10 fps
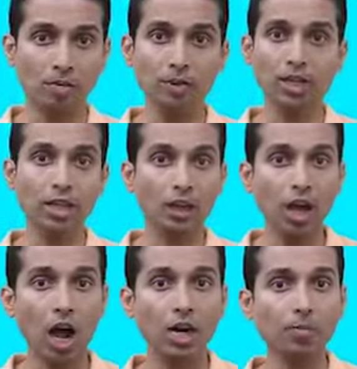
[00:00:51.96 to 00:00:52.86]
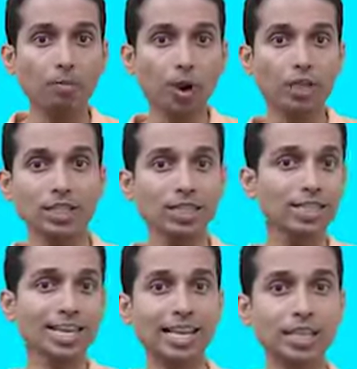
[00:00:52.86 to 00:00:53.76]
We cannot process
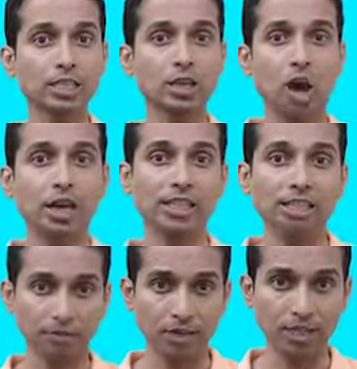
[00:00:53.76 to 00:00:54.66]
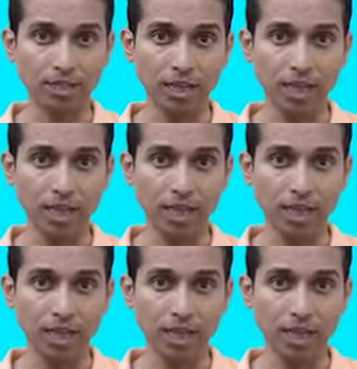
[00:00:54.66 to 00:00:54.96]
things cognitively.